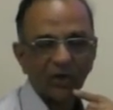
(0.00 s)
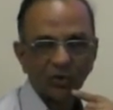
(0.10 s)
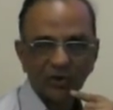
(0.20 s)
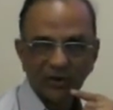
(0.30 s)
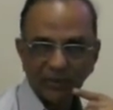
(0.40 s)

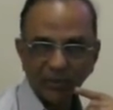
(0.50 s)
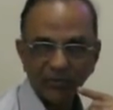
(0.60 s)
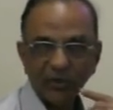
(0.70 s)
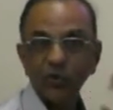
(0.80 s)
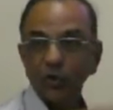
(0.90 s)
to the tip
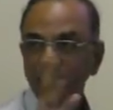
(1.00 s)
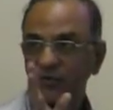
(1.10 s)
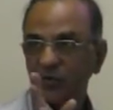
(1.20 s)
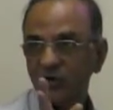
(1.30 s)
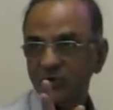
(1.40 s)
of the tube
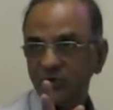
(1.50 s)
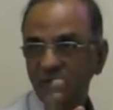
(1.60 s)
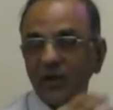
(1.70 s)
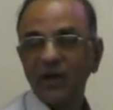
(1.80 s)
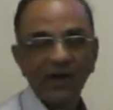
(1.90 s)
is constant.